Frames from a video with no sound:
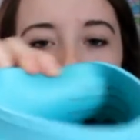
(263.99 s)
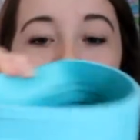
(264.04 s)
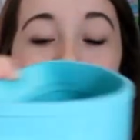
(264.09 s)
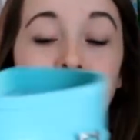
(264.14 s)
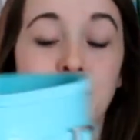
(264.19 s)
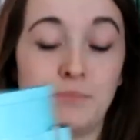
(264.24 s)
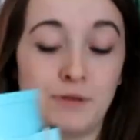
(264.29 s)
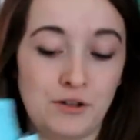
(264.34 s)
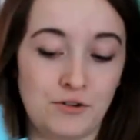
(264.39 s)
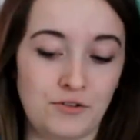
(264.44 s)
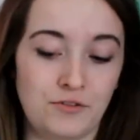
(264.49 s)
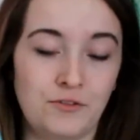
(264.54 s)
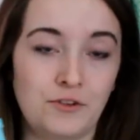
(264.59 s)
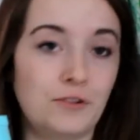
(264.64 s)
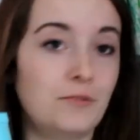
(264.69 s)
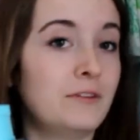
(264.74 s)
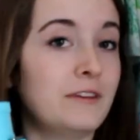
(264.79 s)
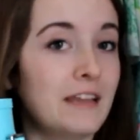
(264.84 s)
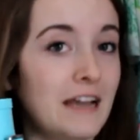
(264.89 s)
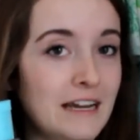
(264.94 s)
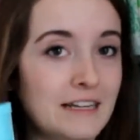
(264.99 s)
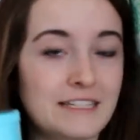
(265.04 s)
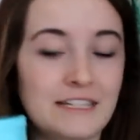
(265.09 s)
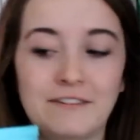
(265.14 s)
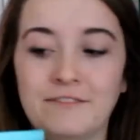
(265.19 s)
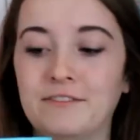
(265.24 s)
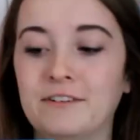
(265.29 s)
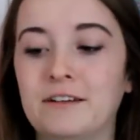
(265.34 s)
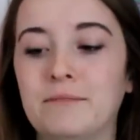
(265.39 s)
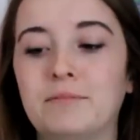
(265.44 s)
it's beautiful, not
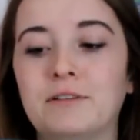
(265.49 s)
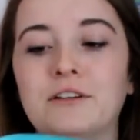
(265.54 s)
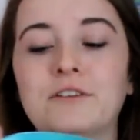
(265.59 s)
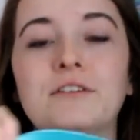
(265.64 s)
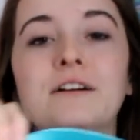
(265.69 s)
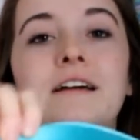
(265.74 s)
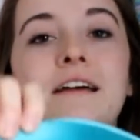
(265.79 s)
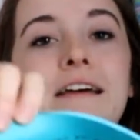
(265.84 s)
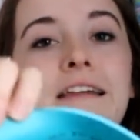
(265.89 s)
Tiffany blue.